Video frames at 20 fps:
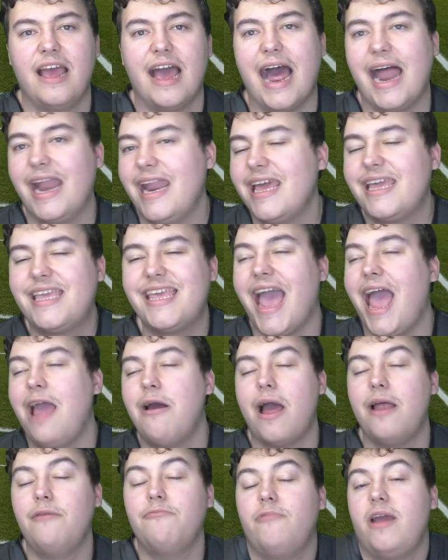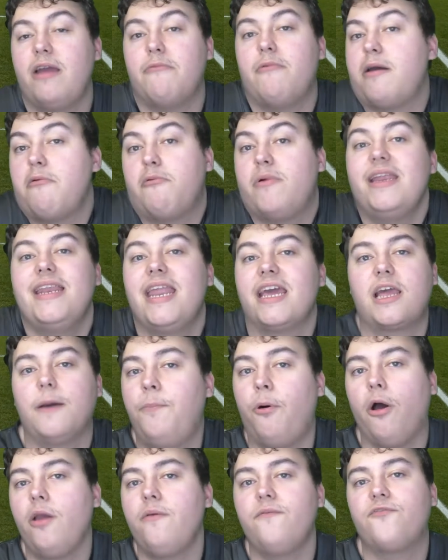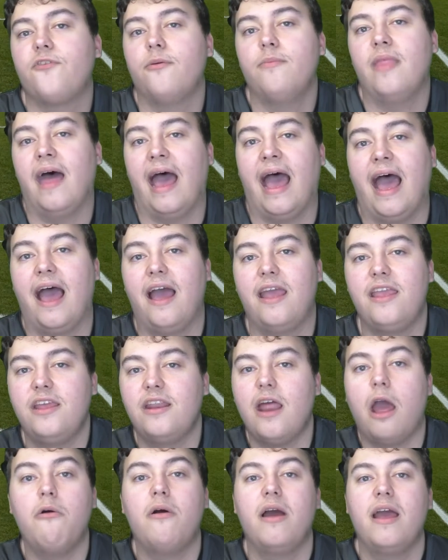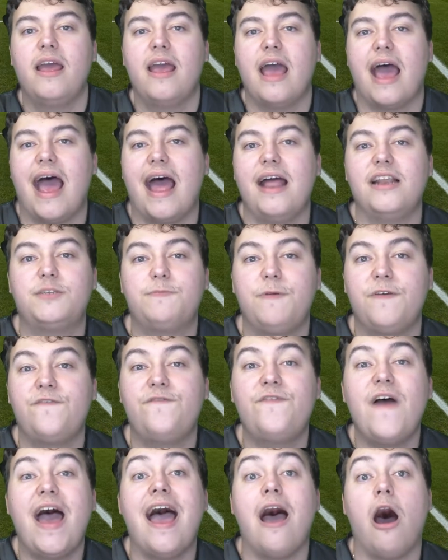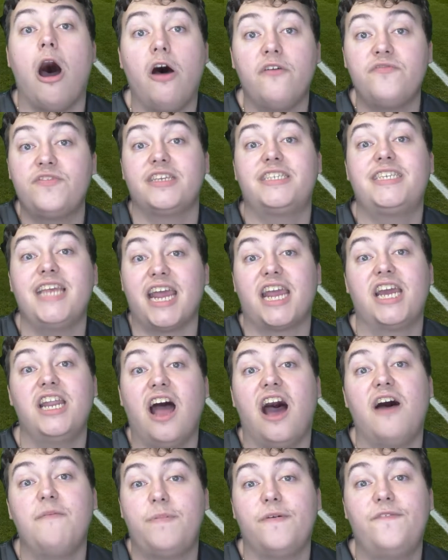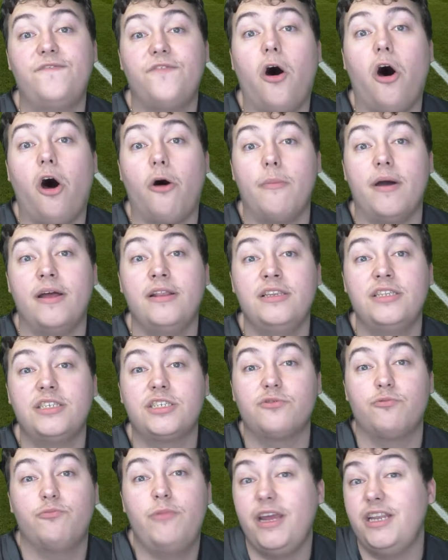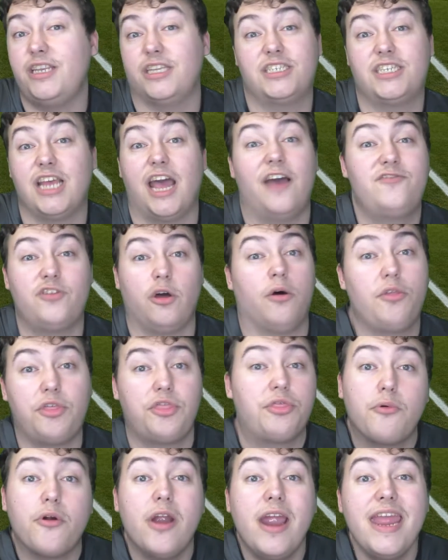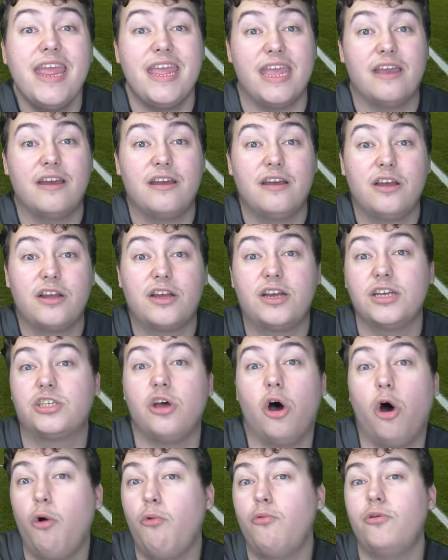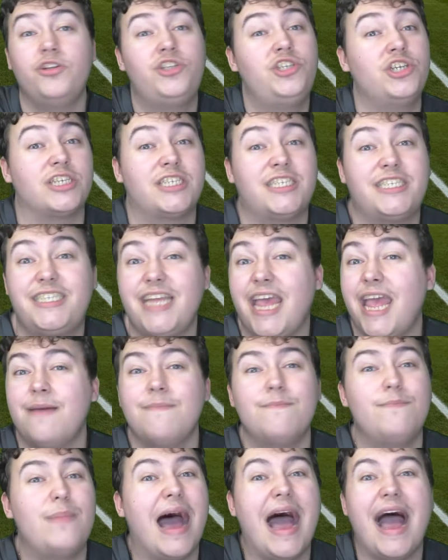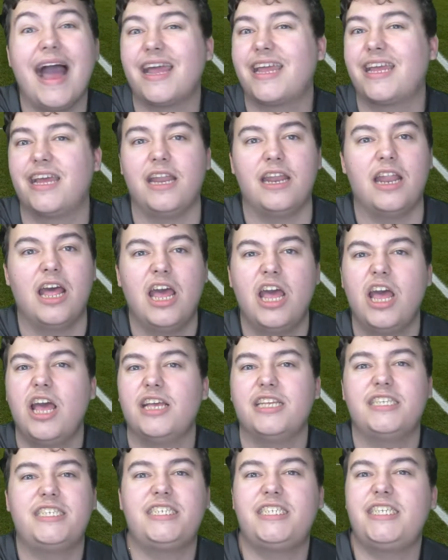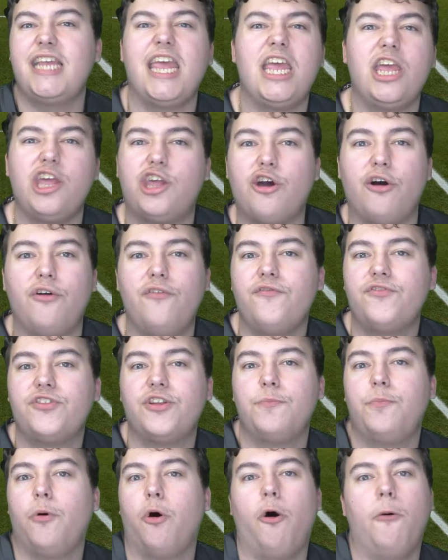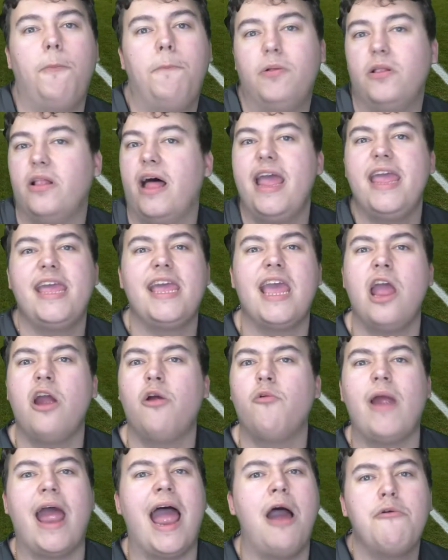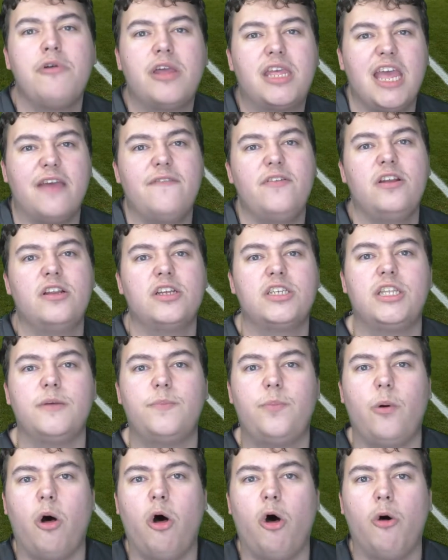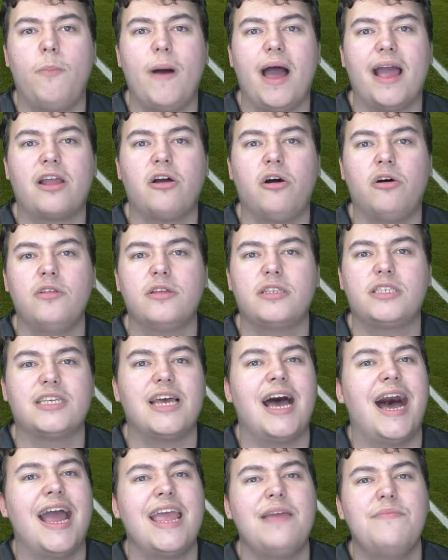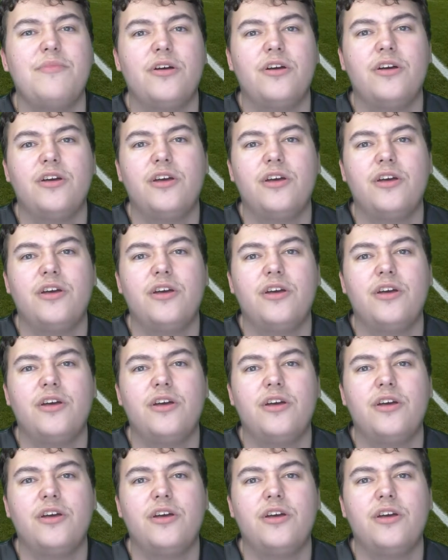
And again, and we nick a point from that, you know. And to be fair, off the second half performance, we deserved all three. Because Hull were just sitting back and sitting comfortable, playing it around, giving us the ball back all the time.